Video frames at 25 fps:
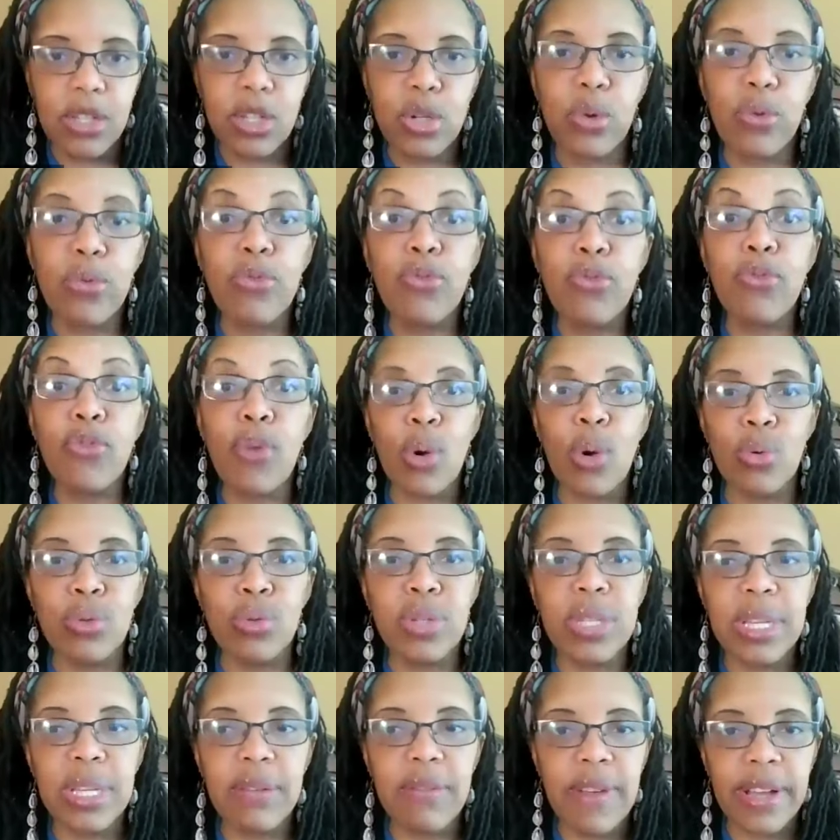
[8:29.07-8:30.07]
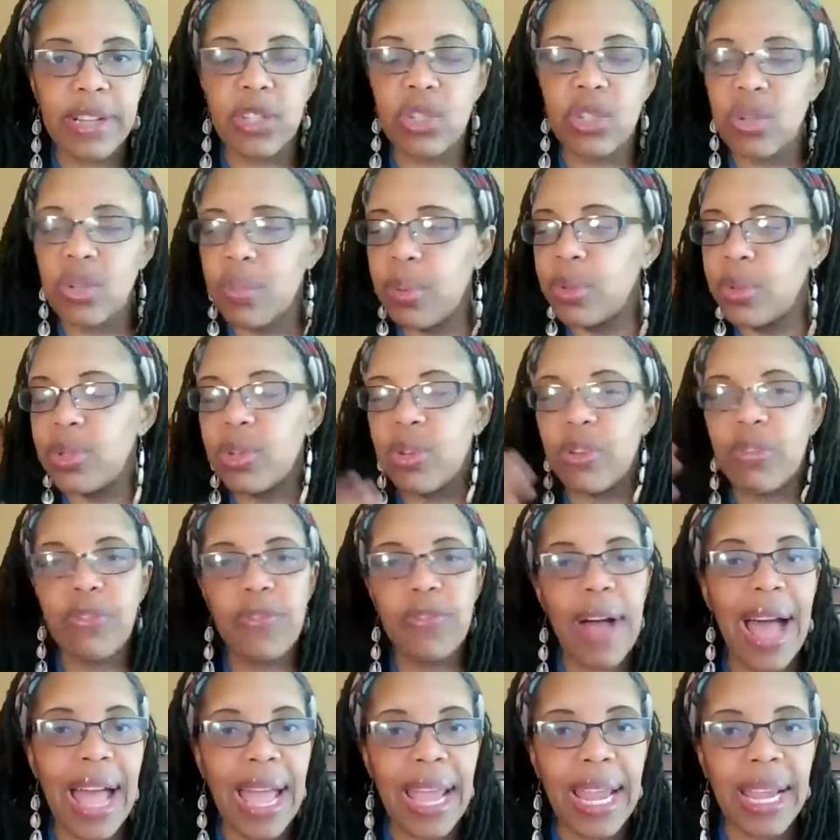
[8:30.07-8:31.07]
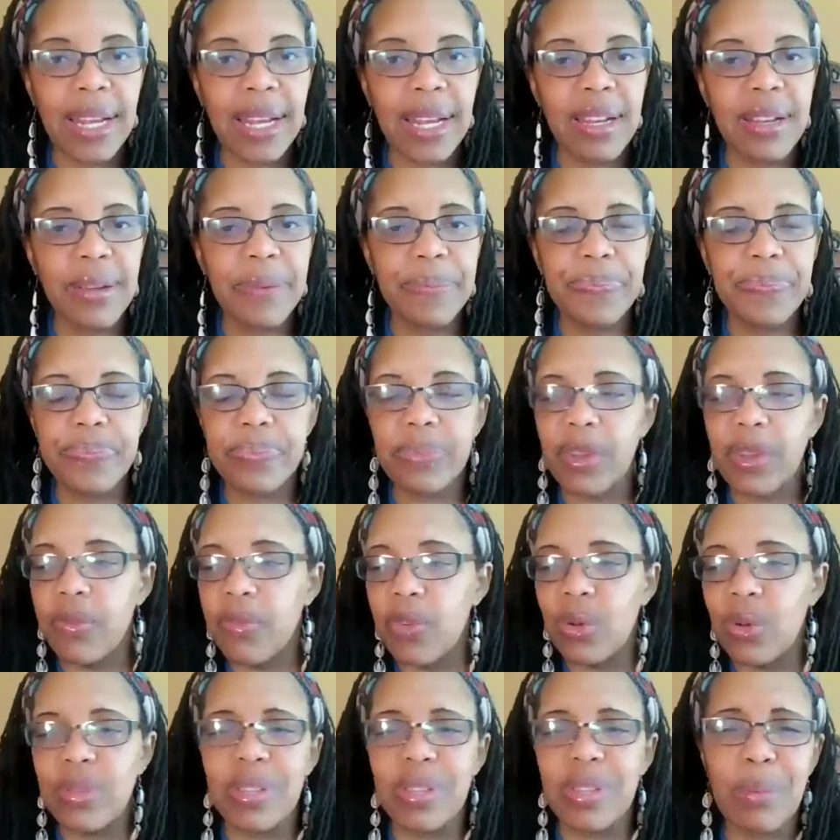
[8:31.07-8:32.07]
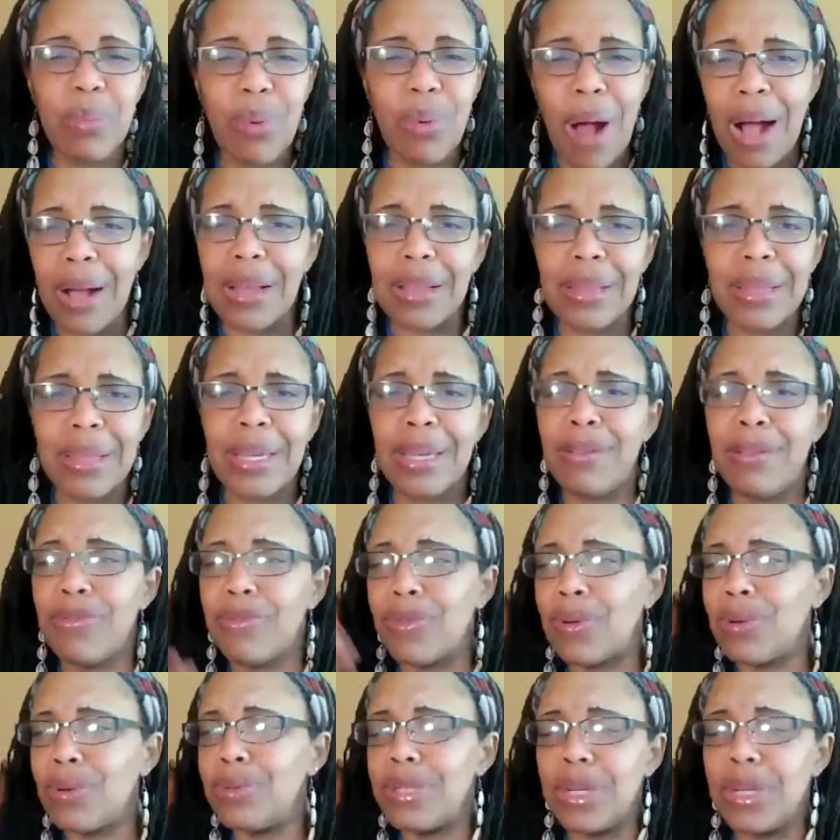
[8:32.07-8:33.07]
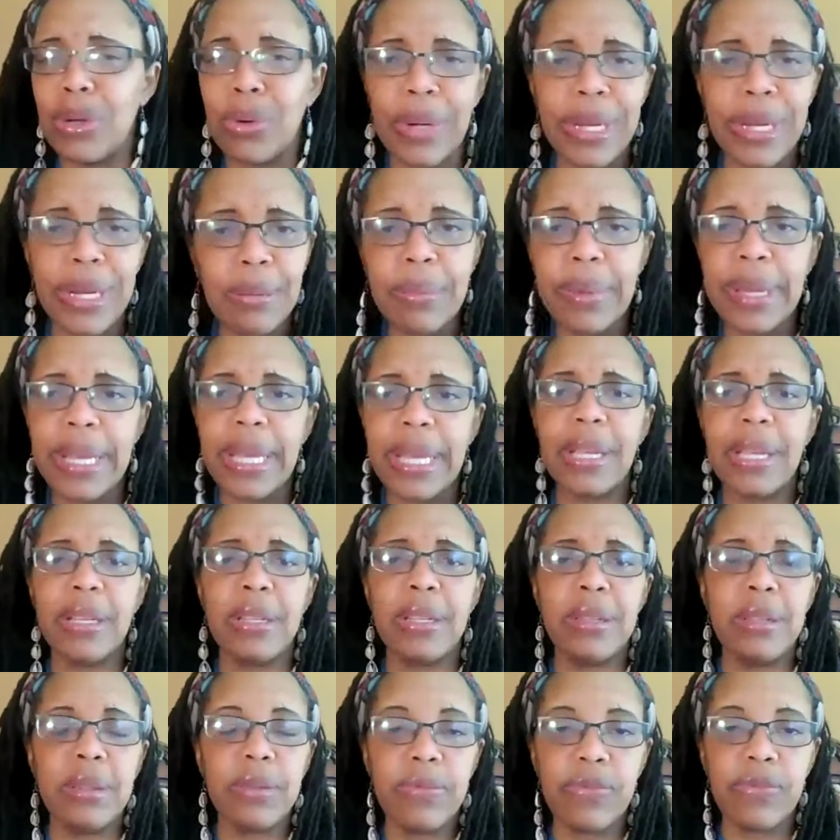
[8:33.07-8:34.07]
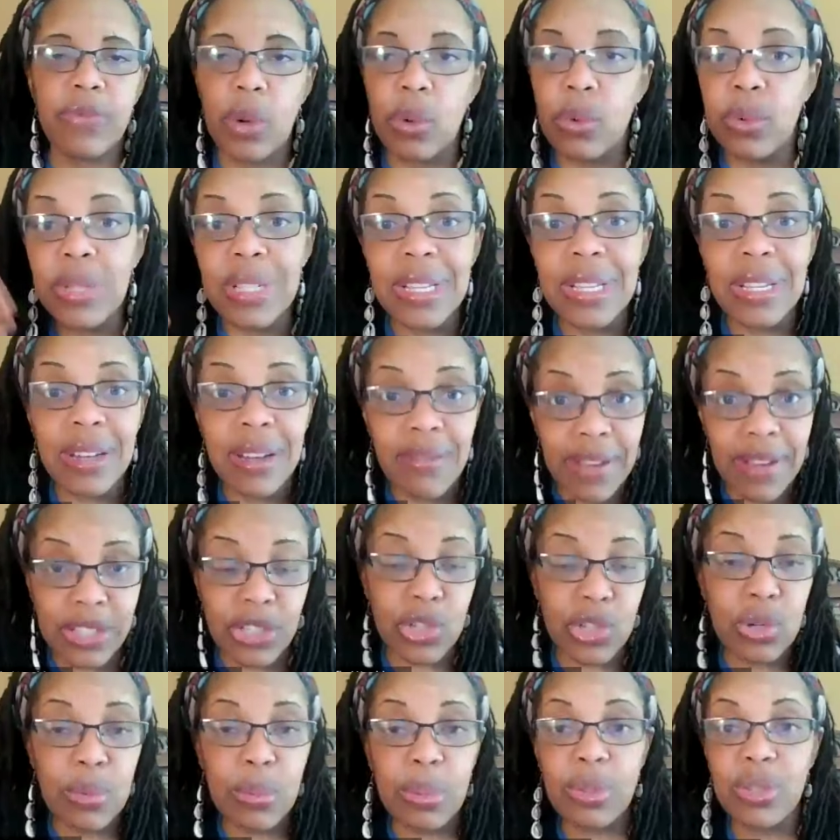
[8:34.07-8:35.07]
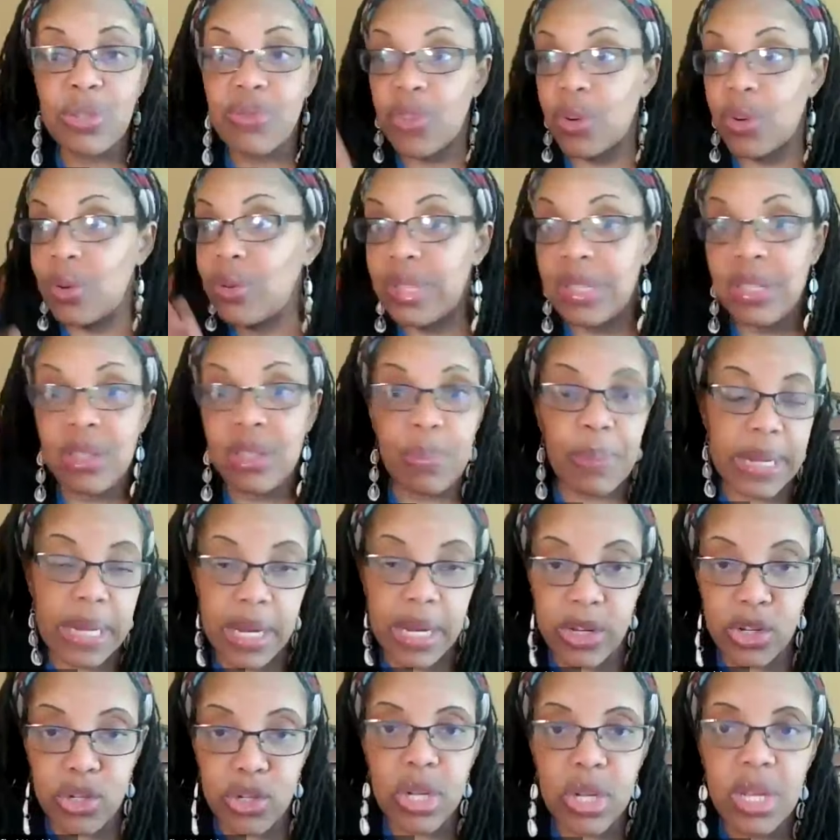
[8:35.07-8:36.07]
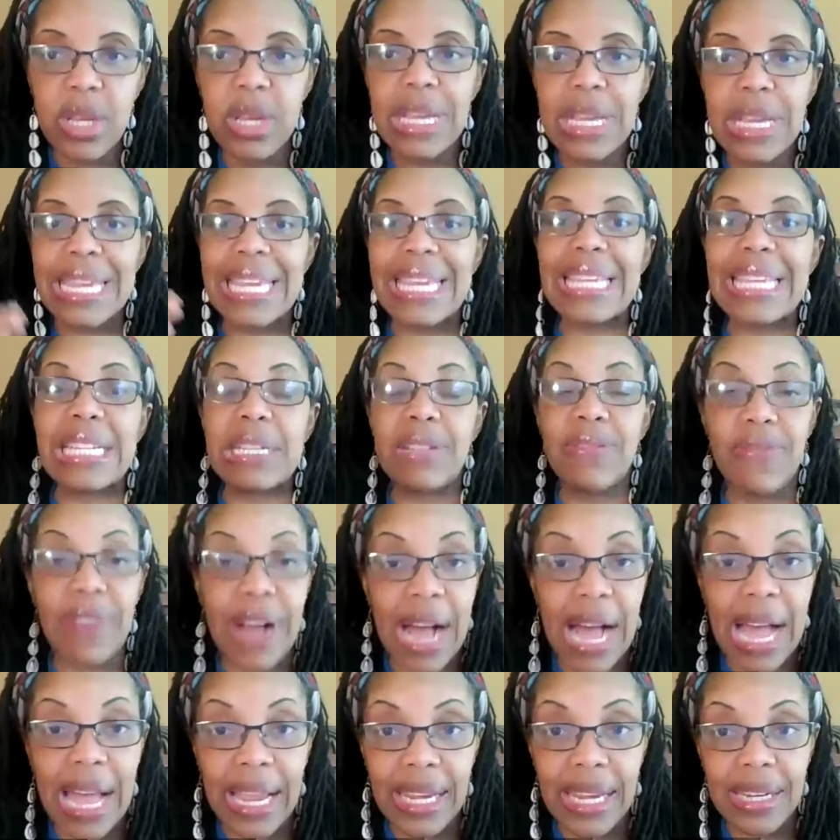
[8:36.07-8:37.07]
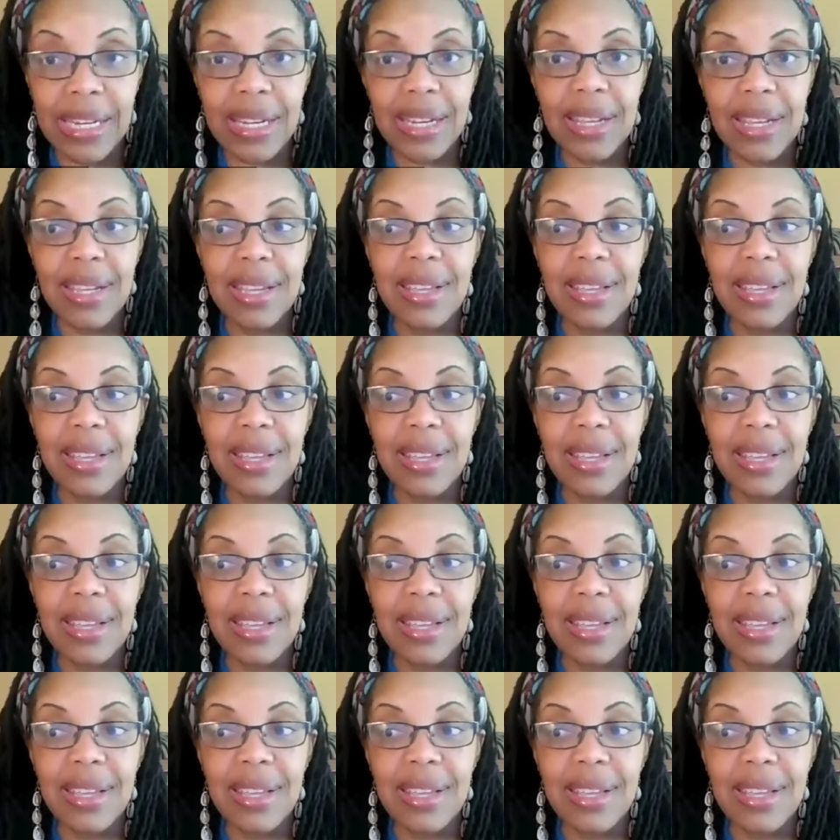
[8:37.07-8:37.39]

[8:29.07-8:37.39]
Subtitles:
So frozen vegetables are fine. Frozen broccoli, frozen green beans, frozen vegetables, frozen spinach is fine.